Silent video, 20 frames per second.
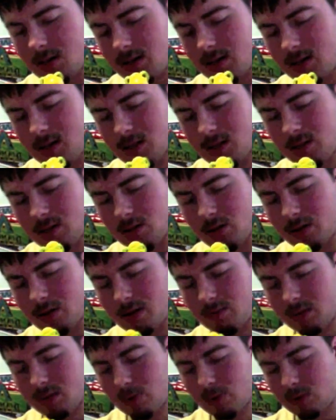It doesn't look like
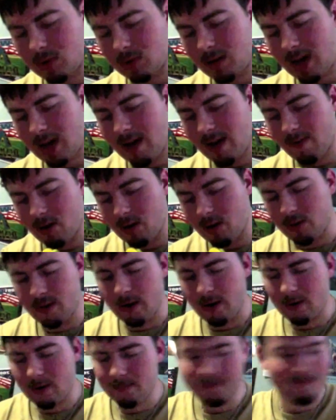I'm supposed to have it on there.
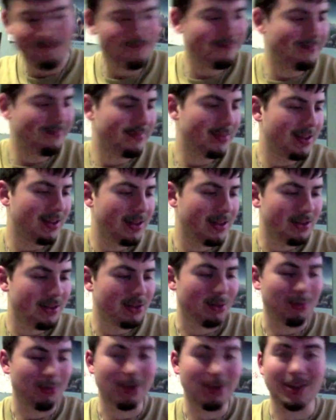
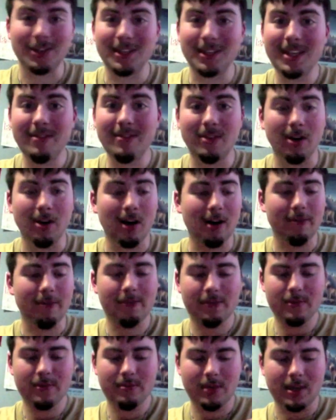So I'm going to leave it
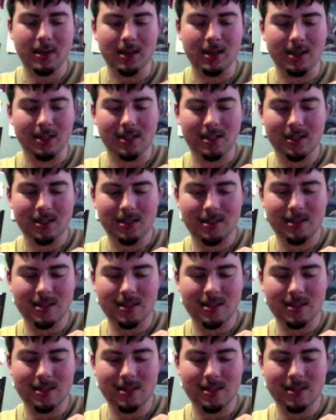off because,